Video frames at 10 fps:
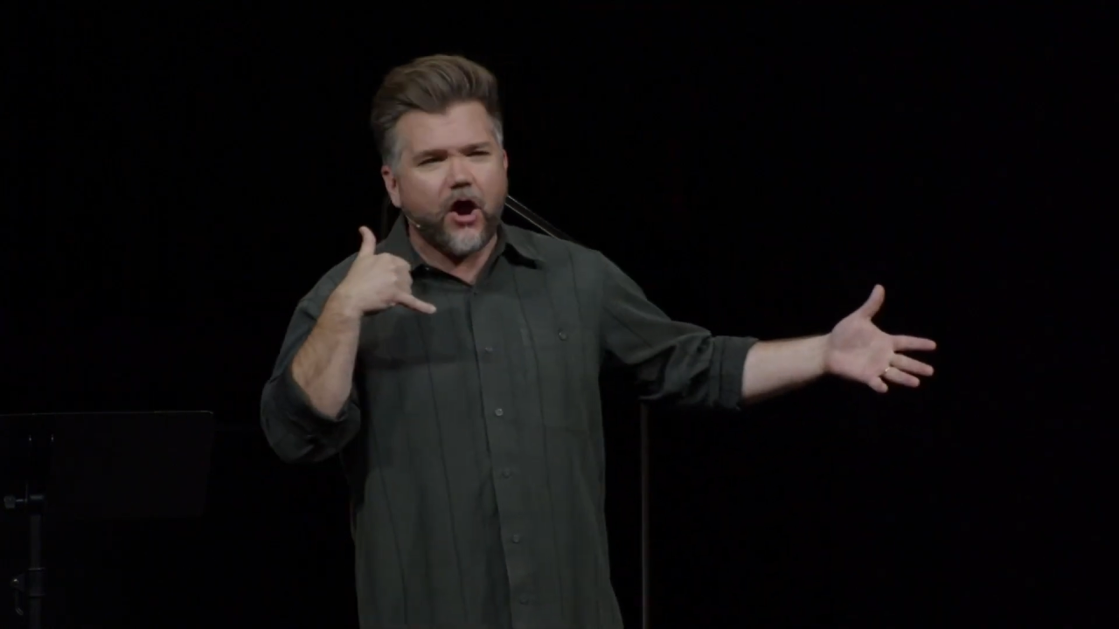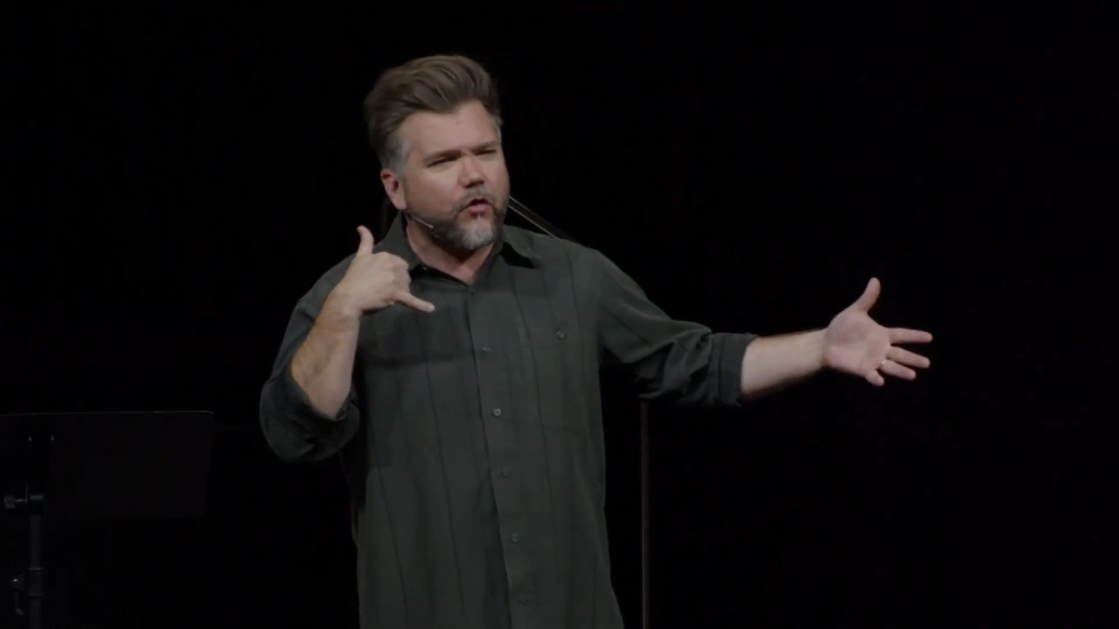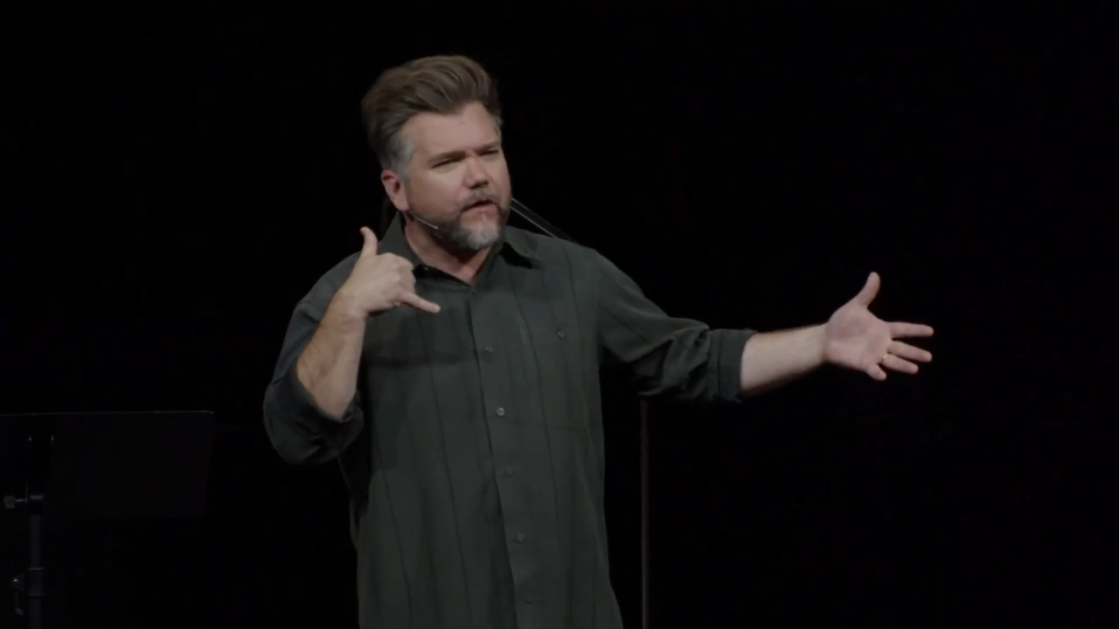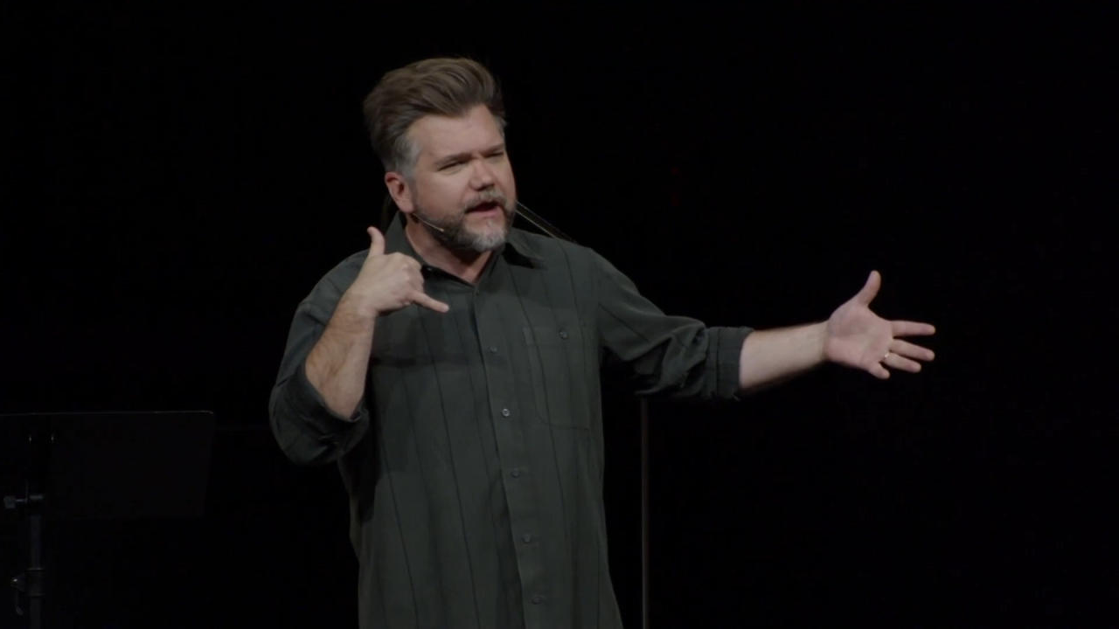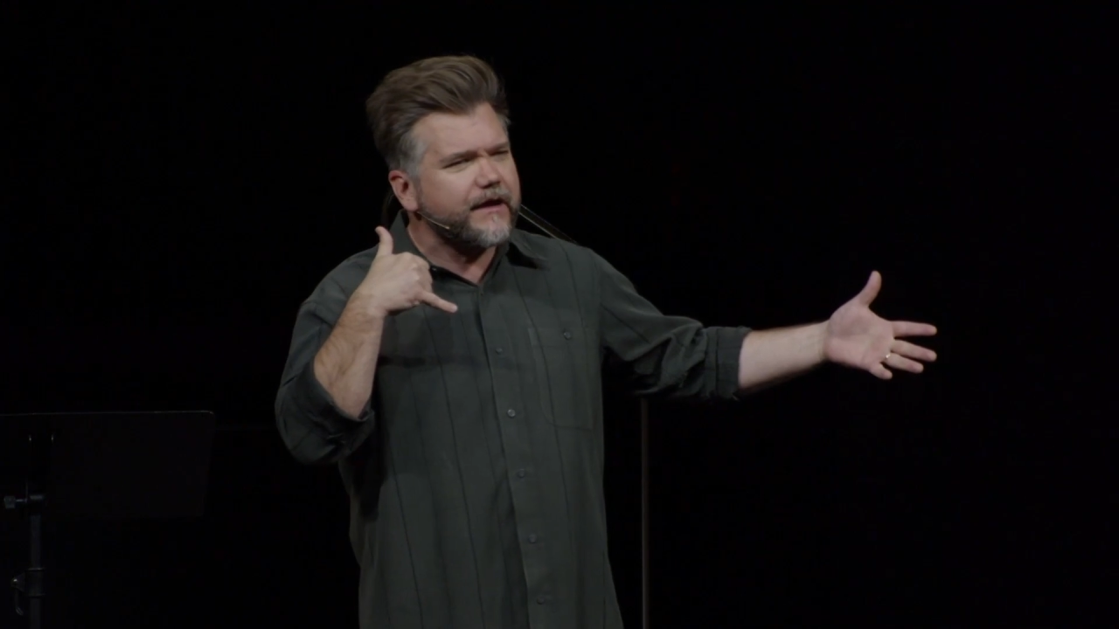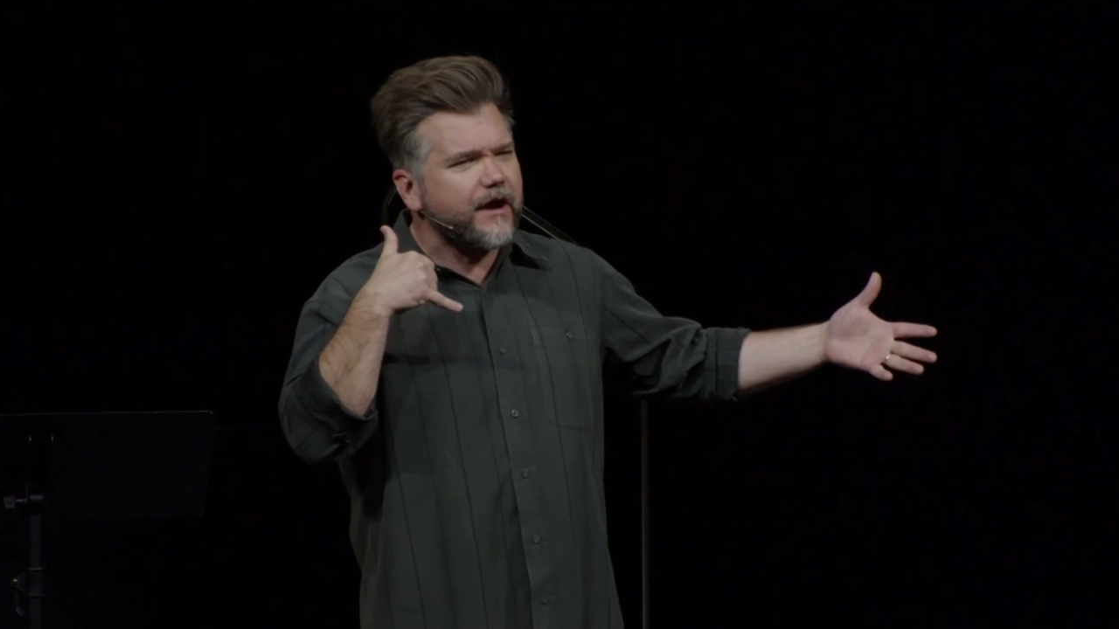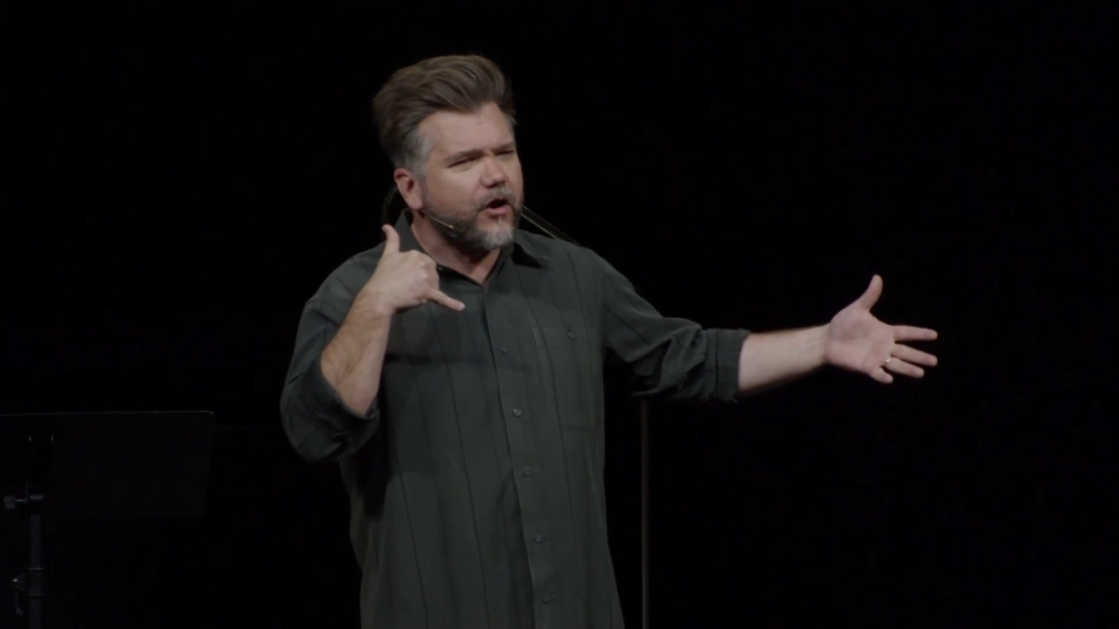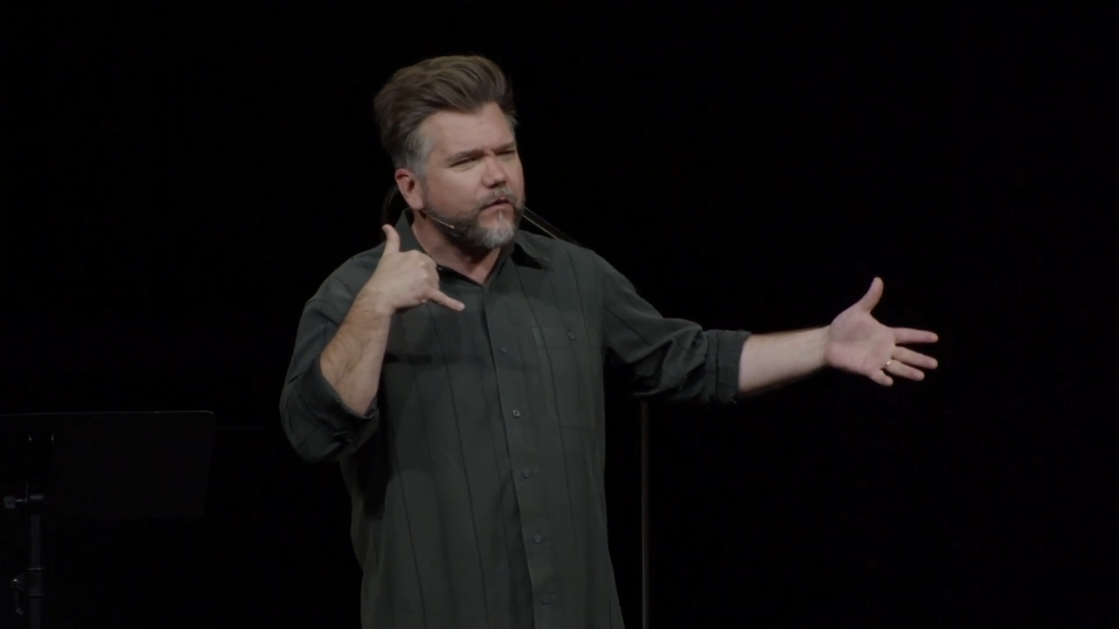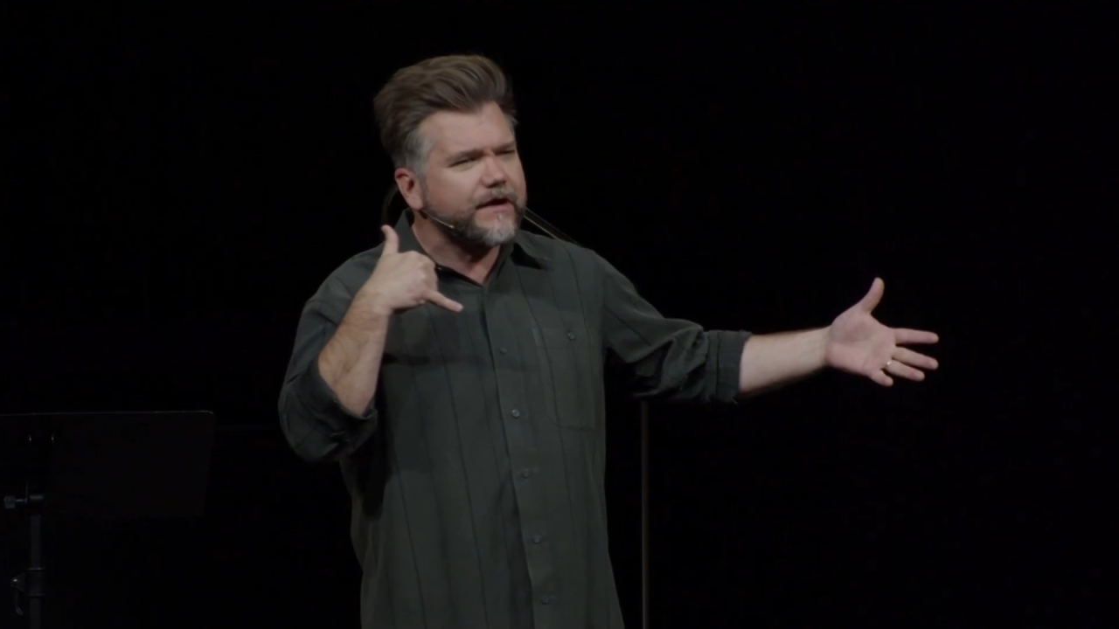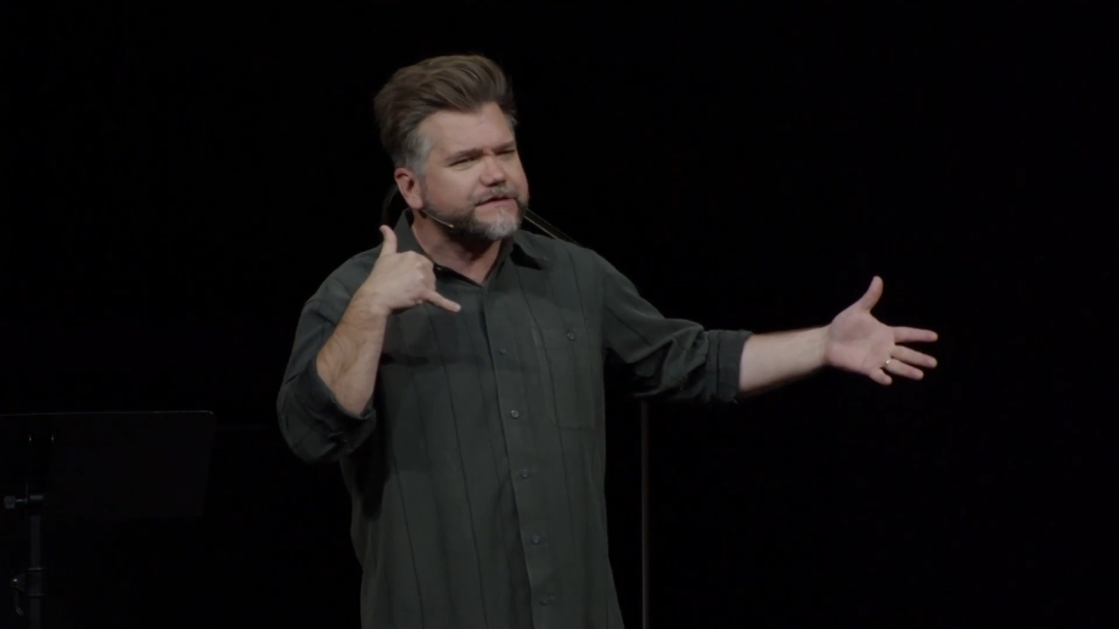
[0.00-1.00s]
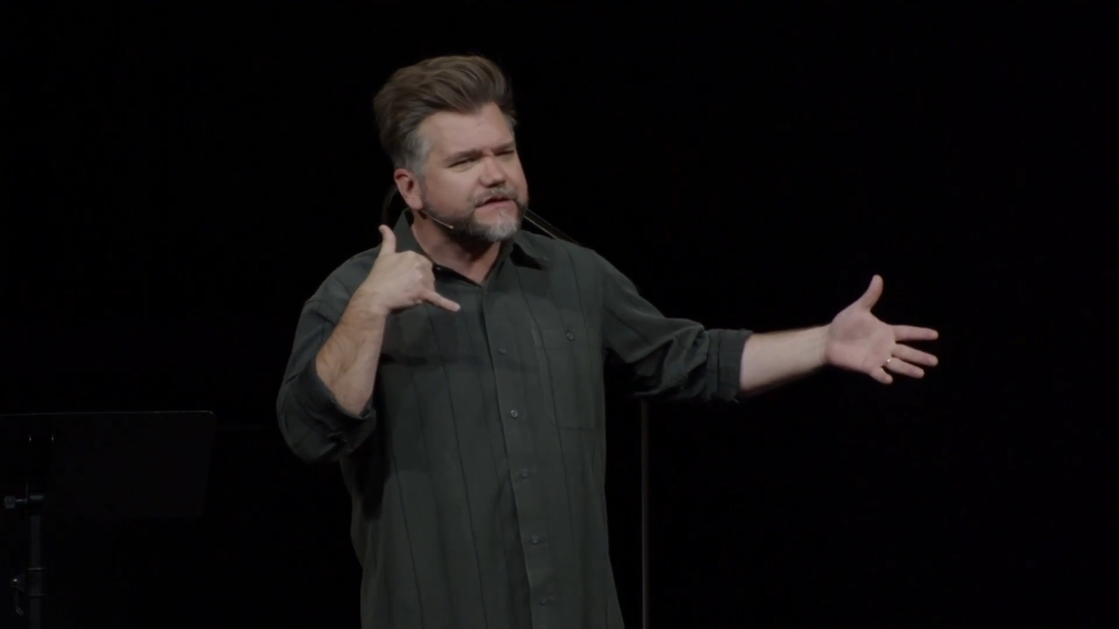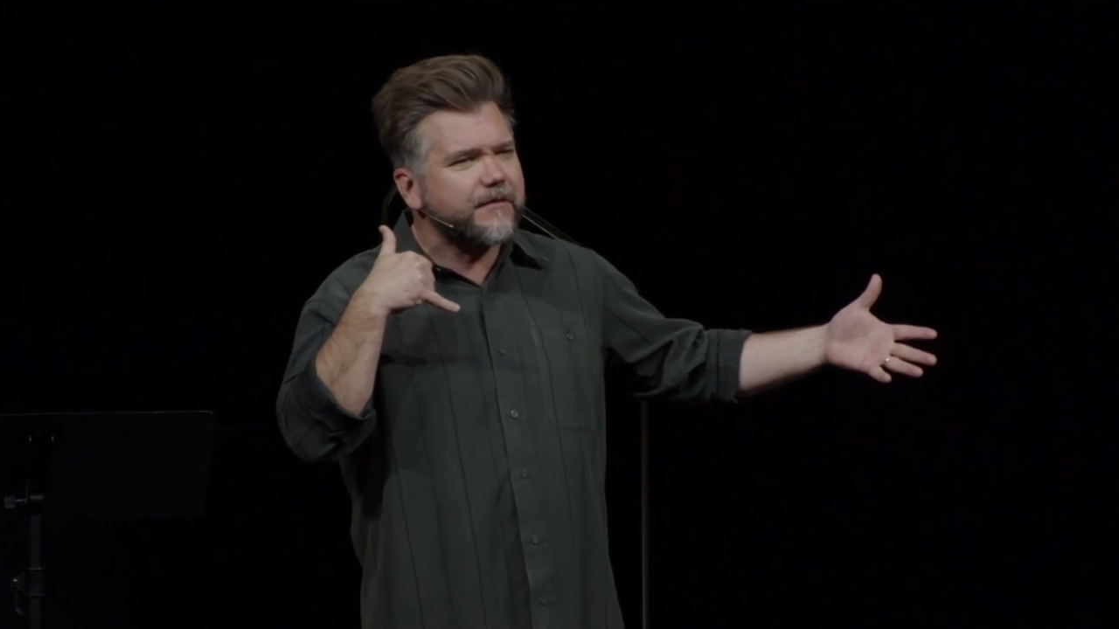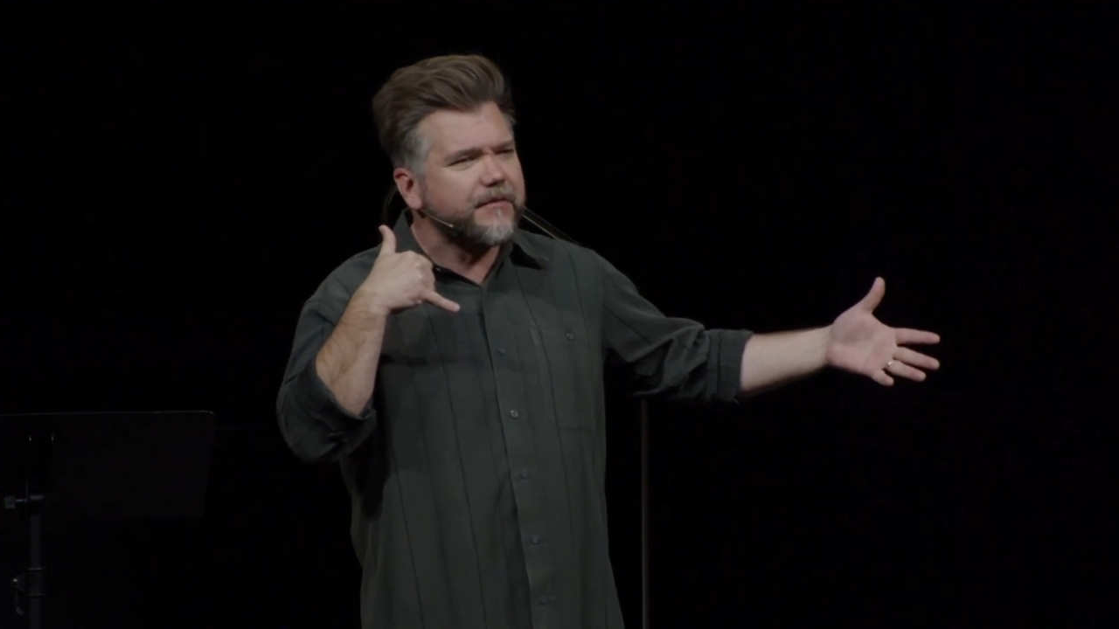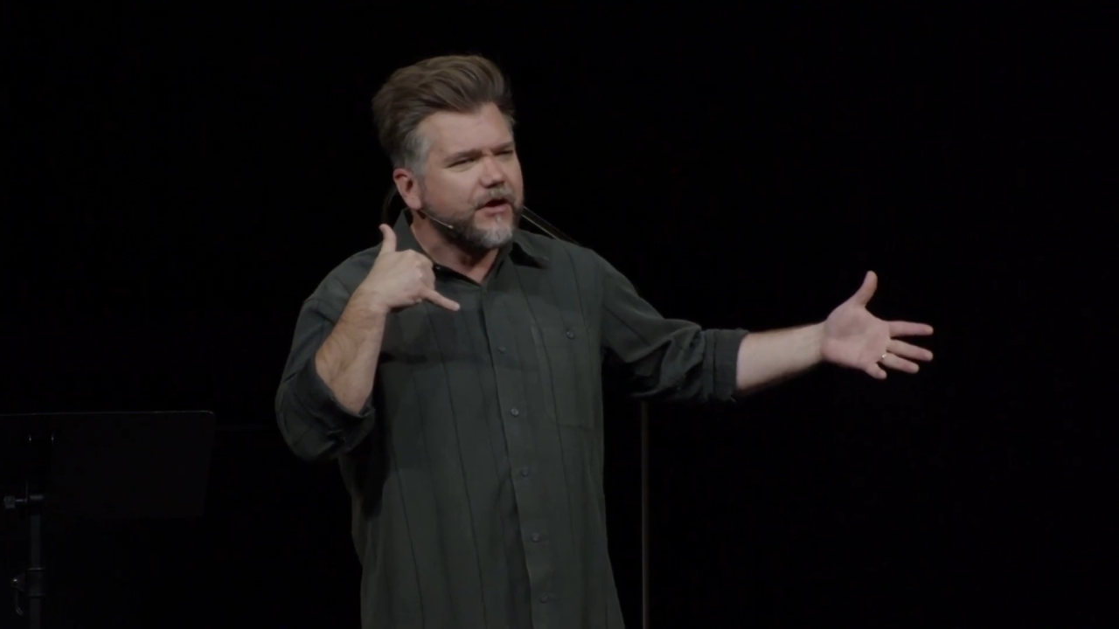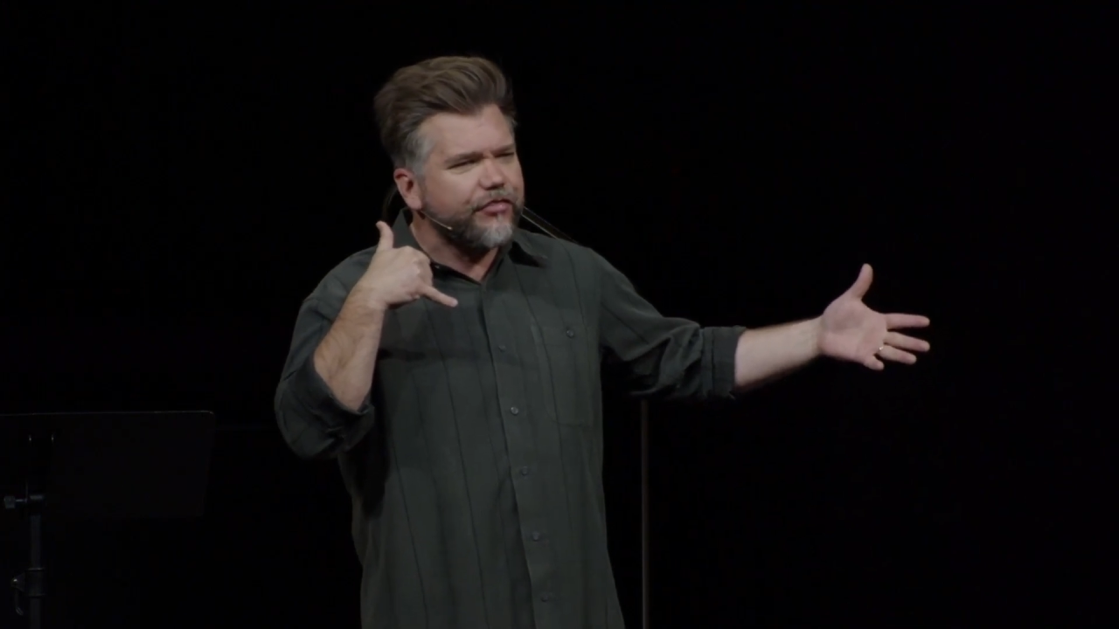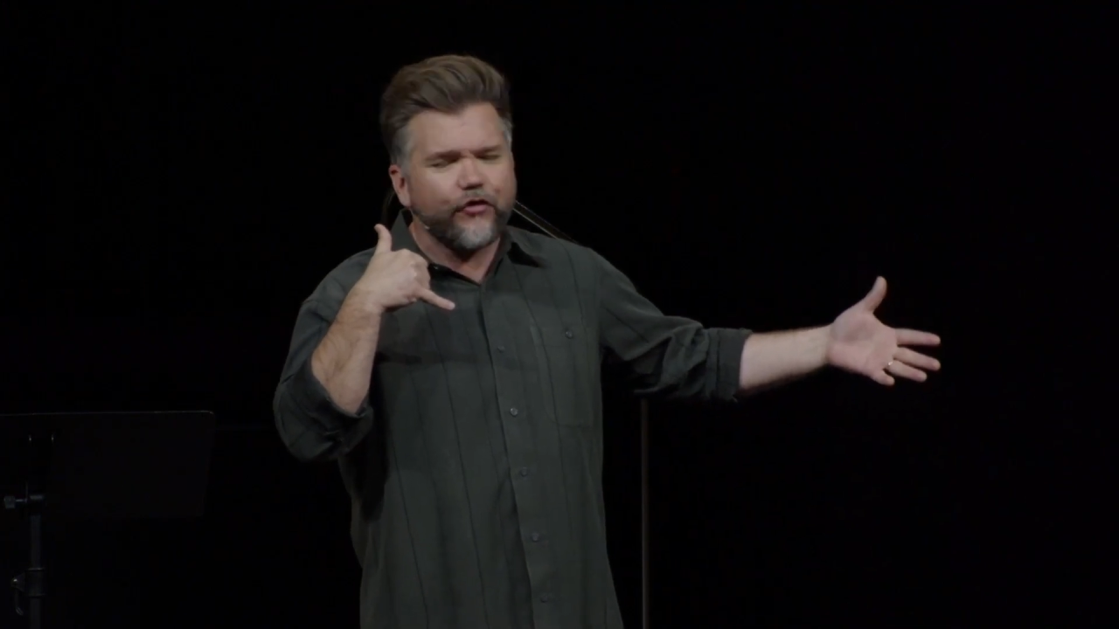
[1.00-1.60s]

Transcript: Are we in some